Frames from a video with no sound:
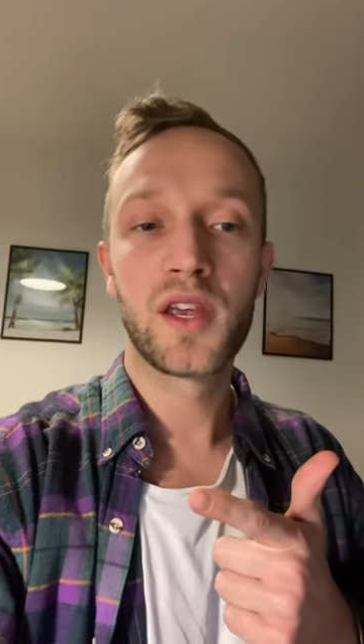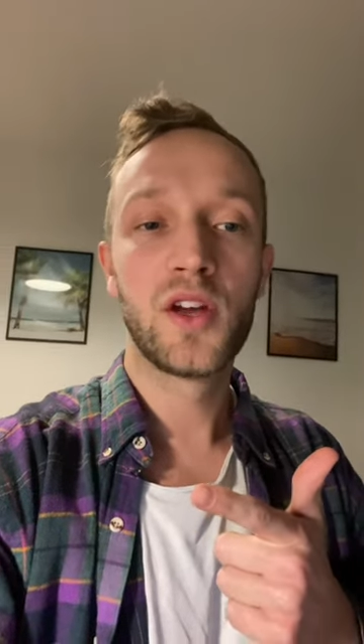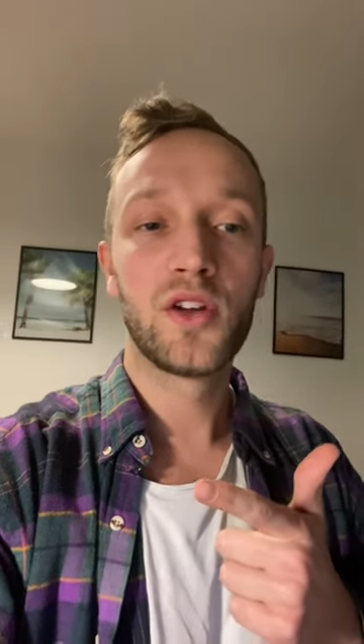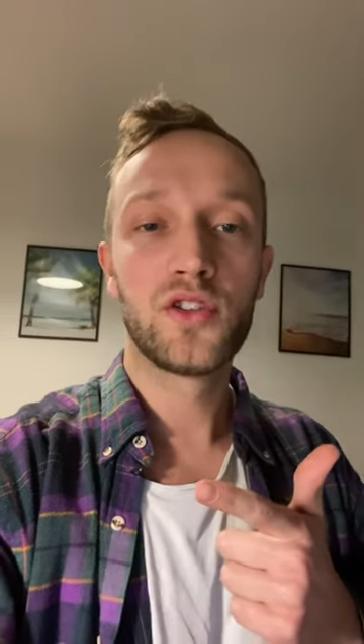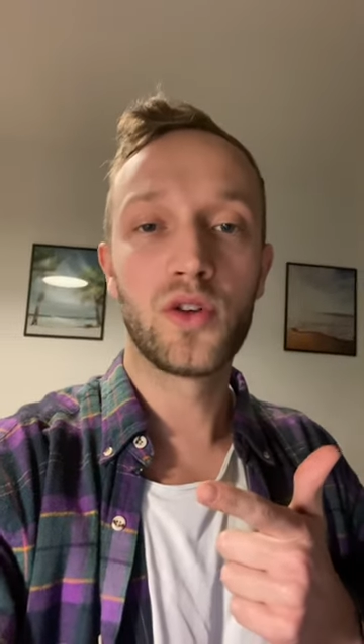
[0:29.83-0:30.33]

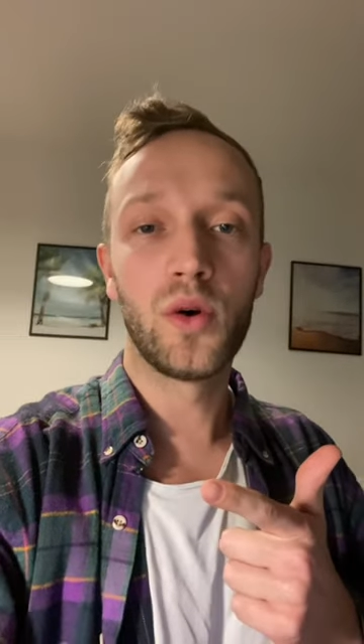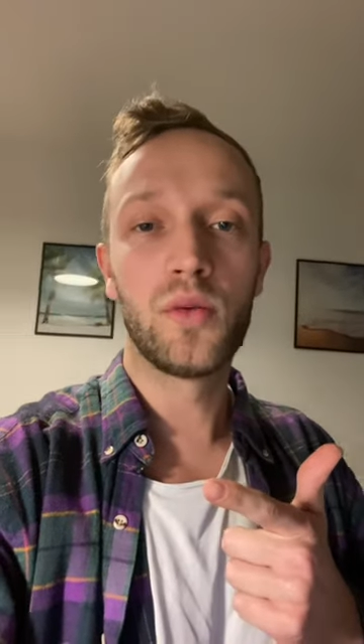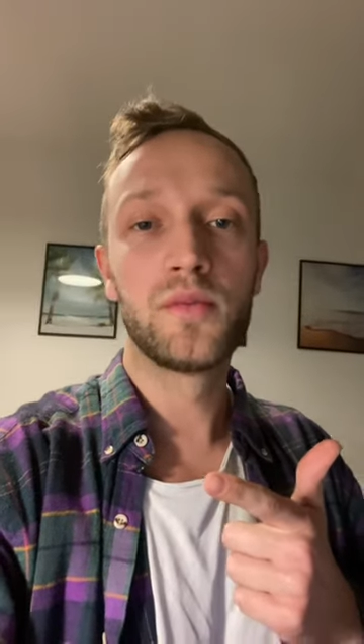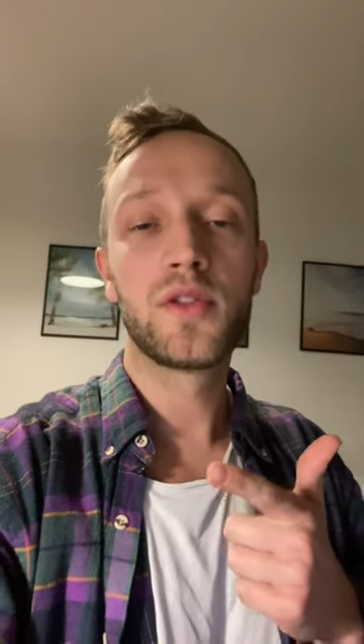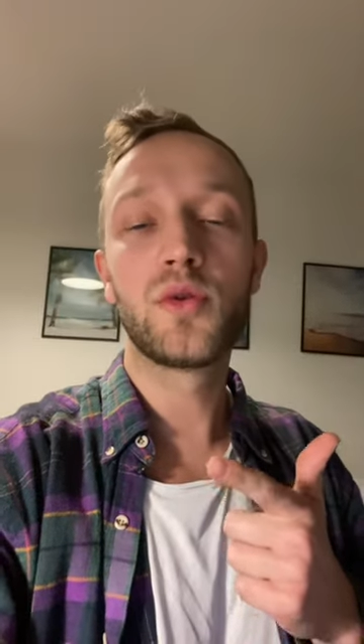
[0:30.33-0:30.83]
So
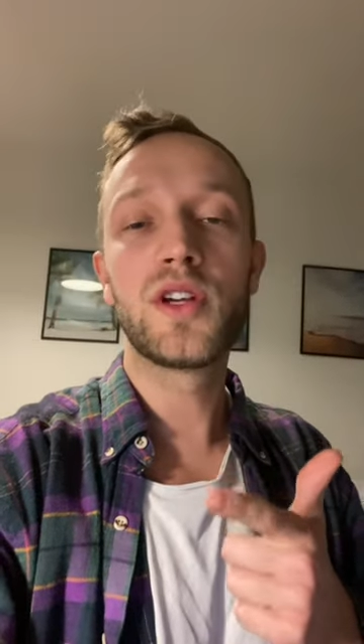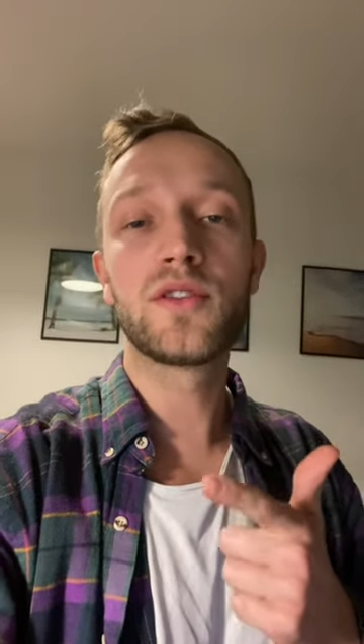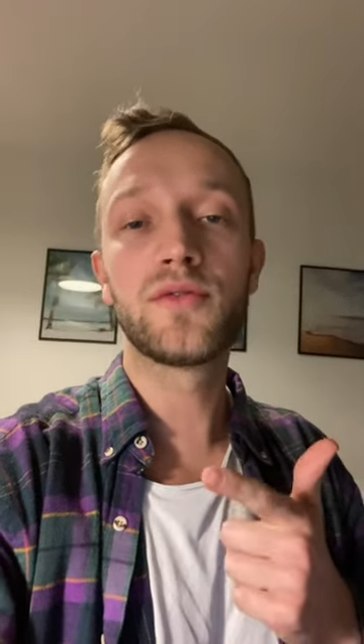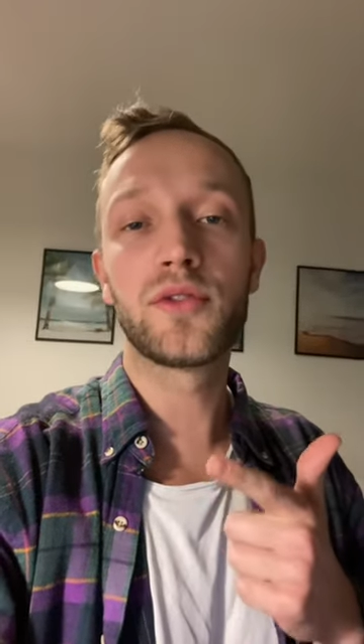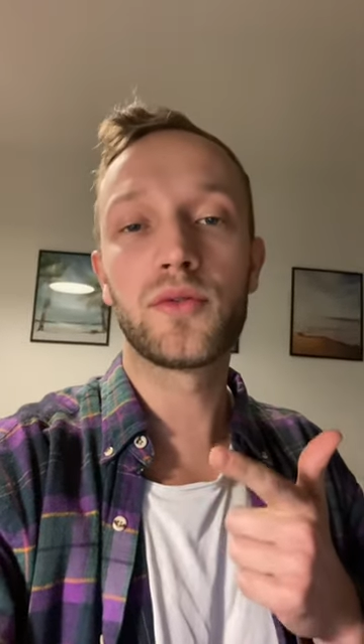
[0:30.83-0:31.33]
the reason
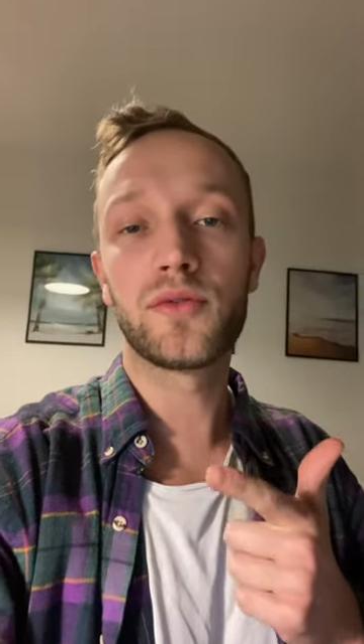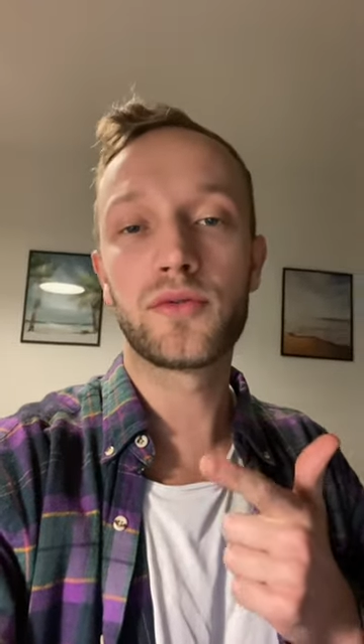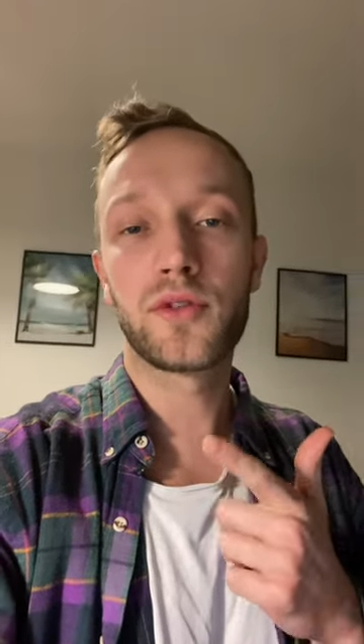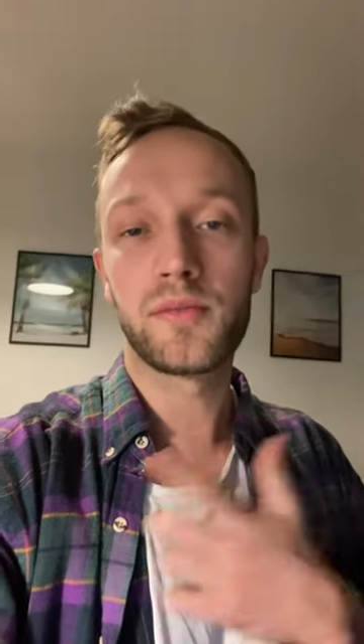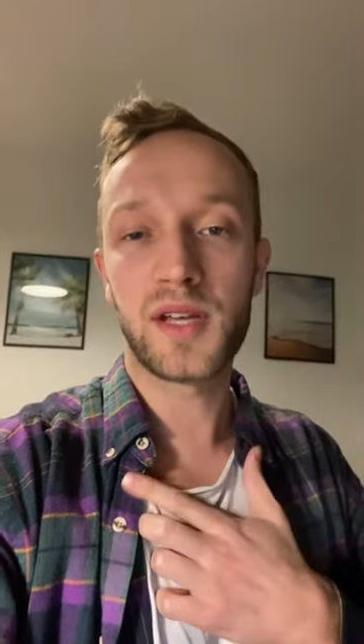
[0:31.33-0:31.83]
for
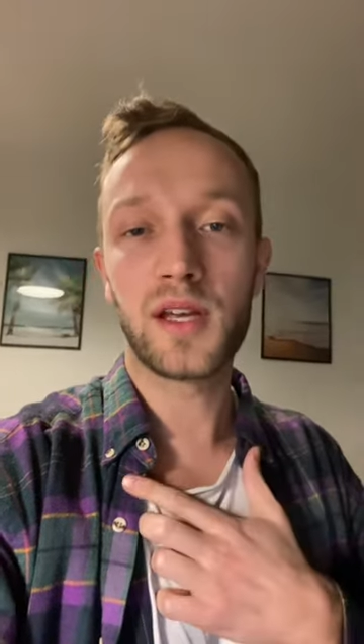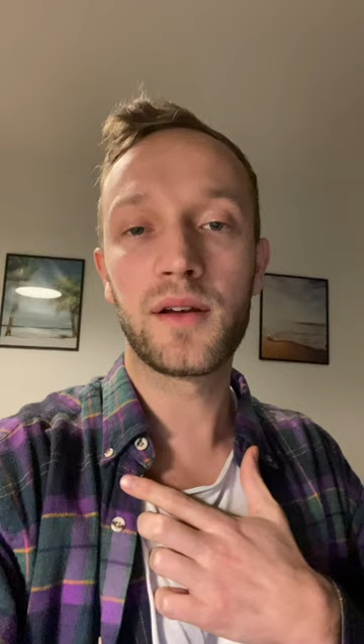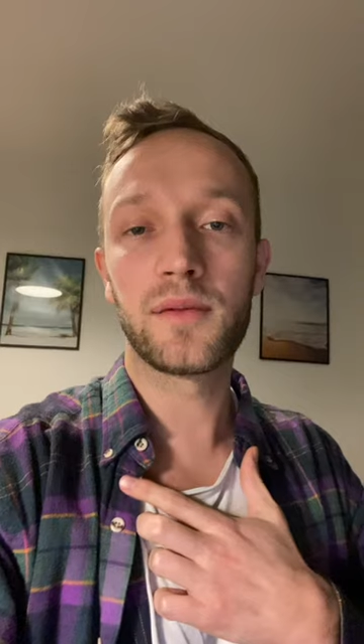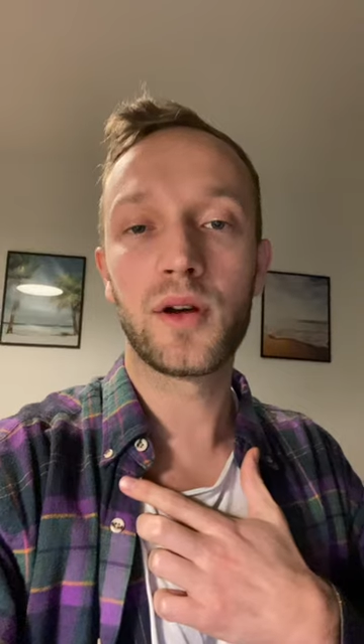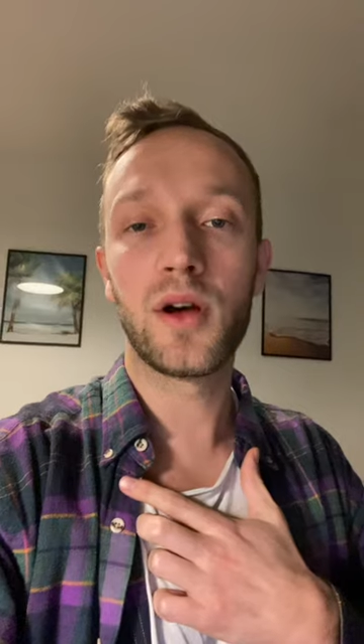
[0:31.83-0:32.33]
me
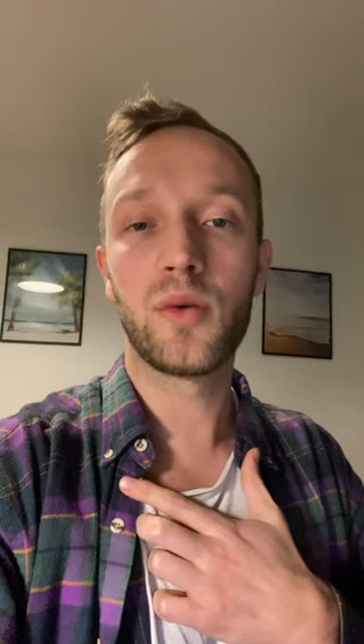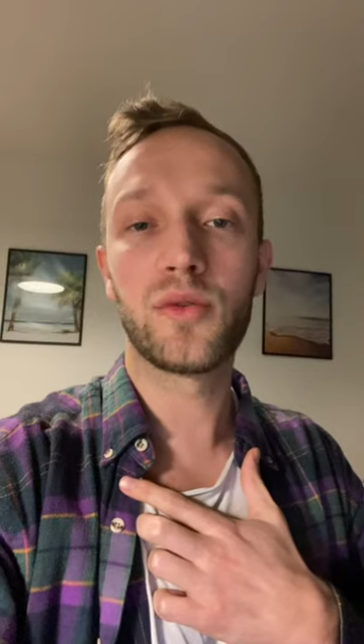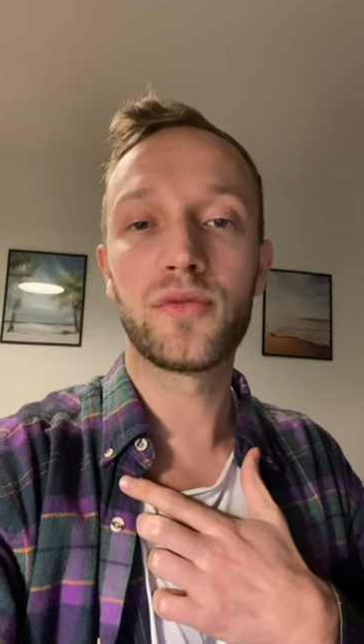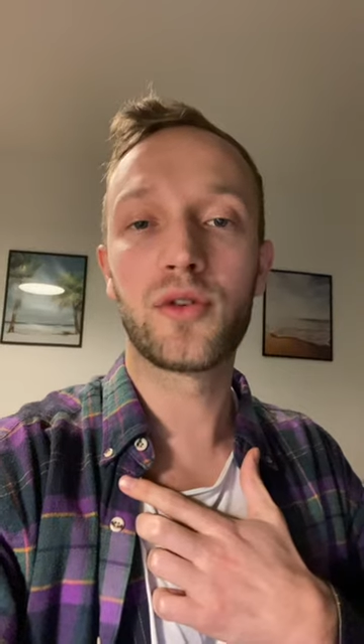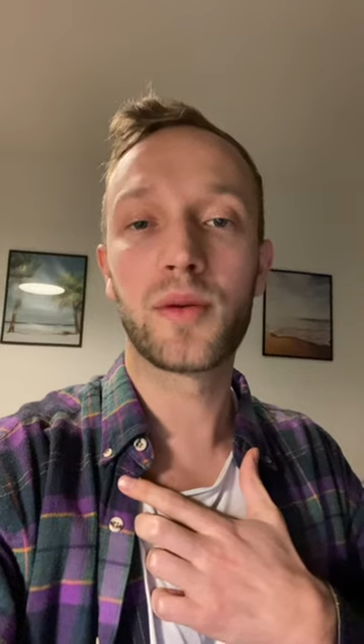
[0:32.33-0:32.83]

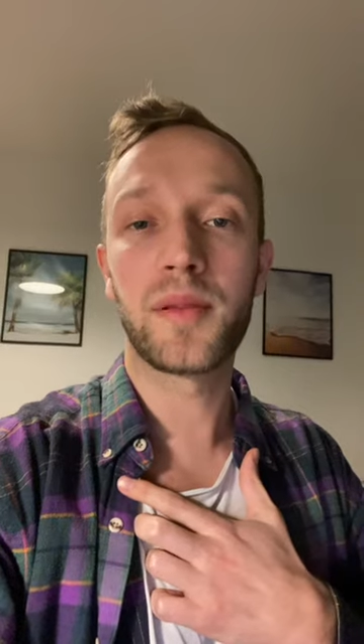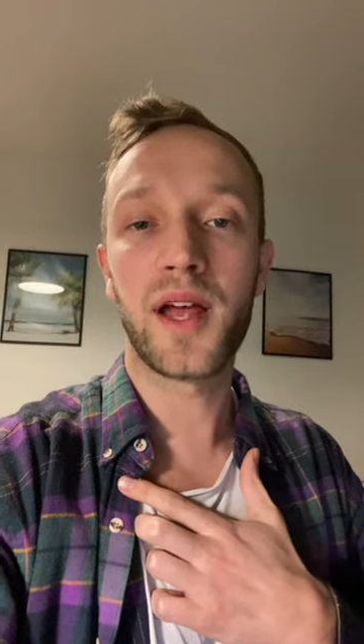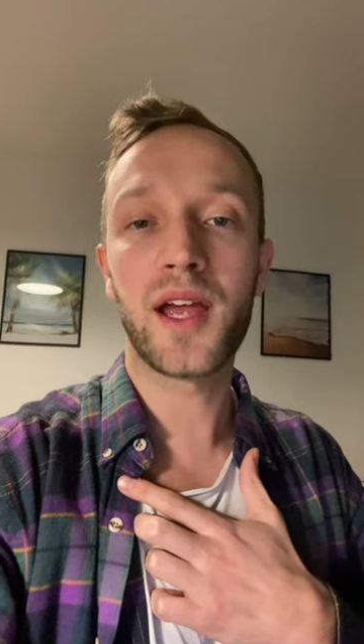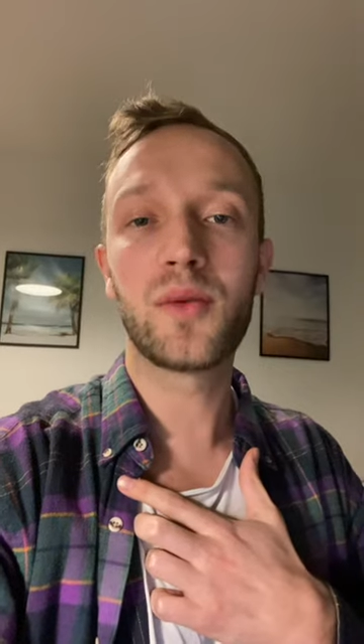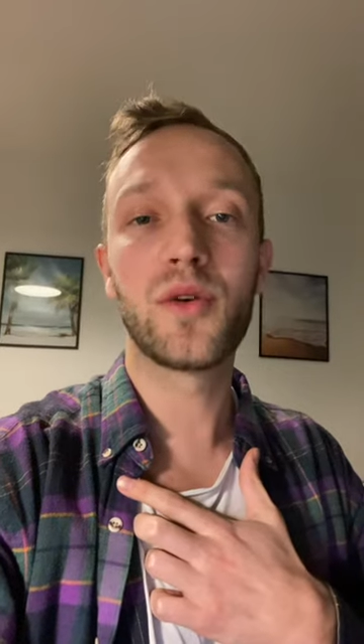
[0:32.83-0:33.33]
for
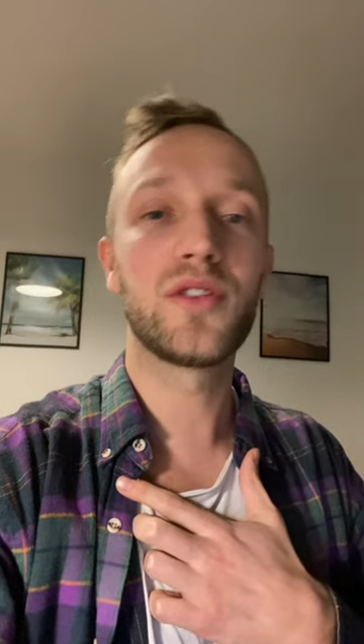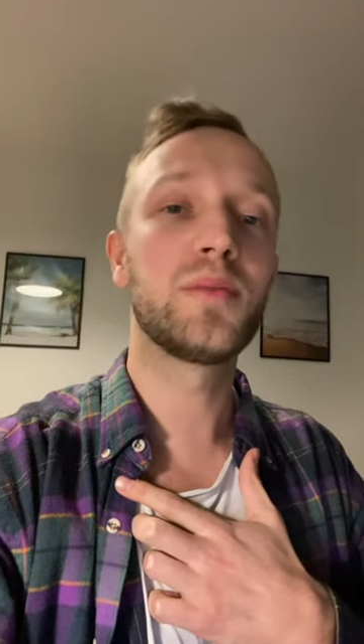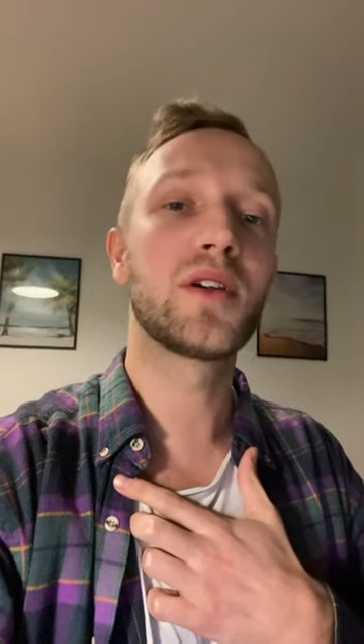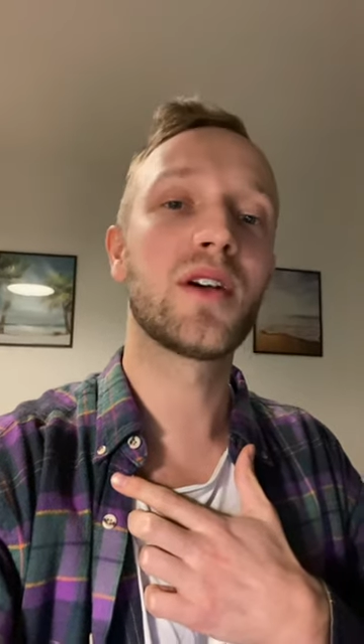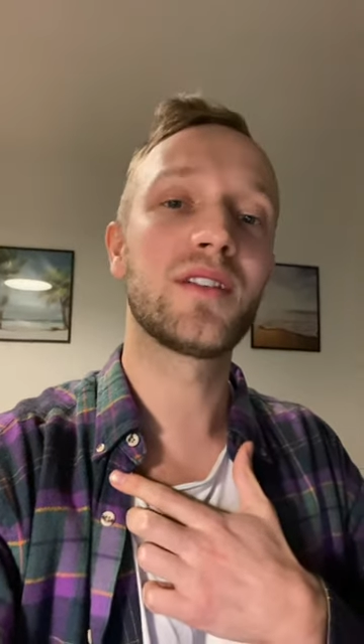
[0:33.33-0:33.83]
applying was
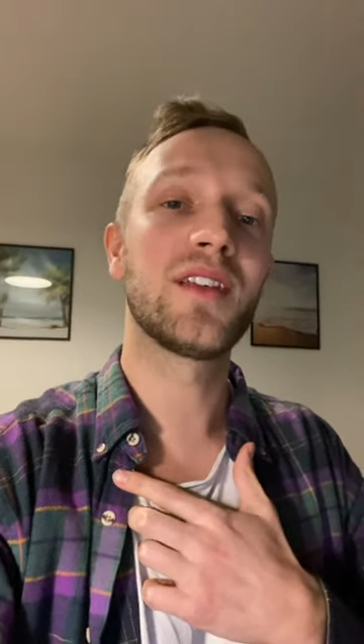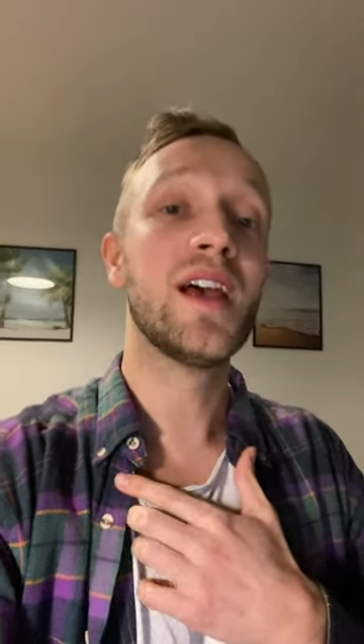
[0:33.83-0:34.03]
because